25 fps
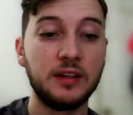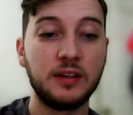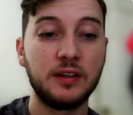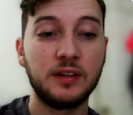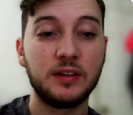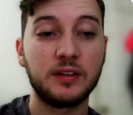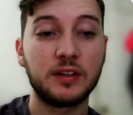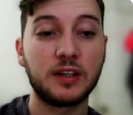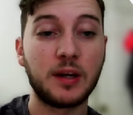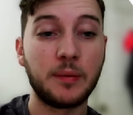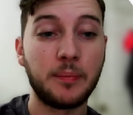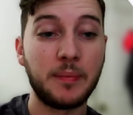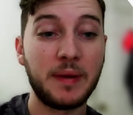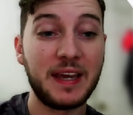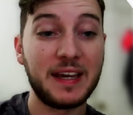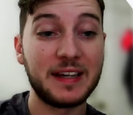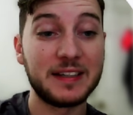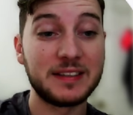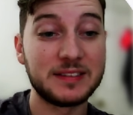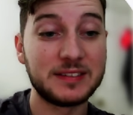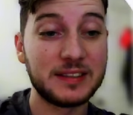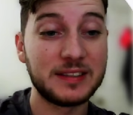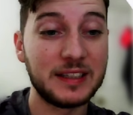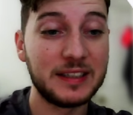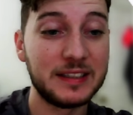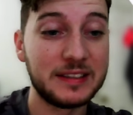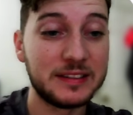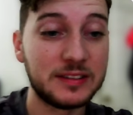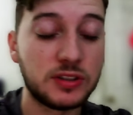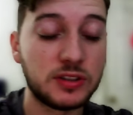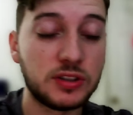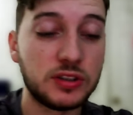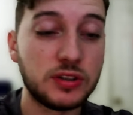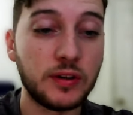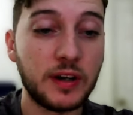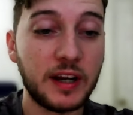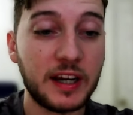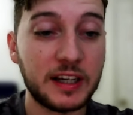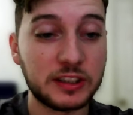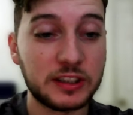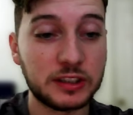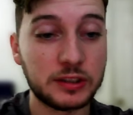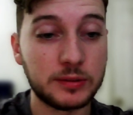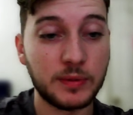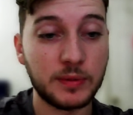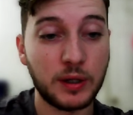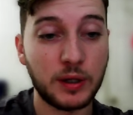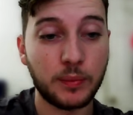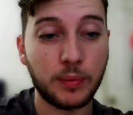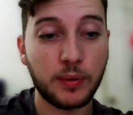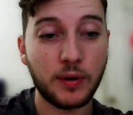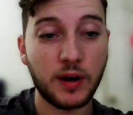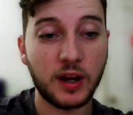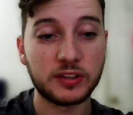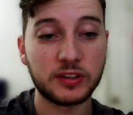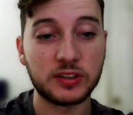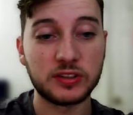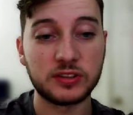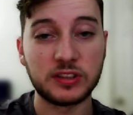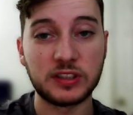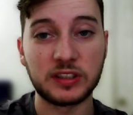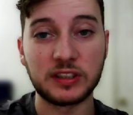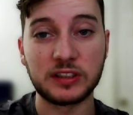commands into your XML processing.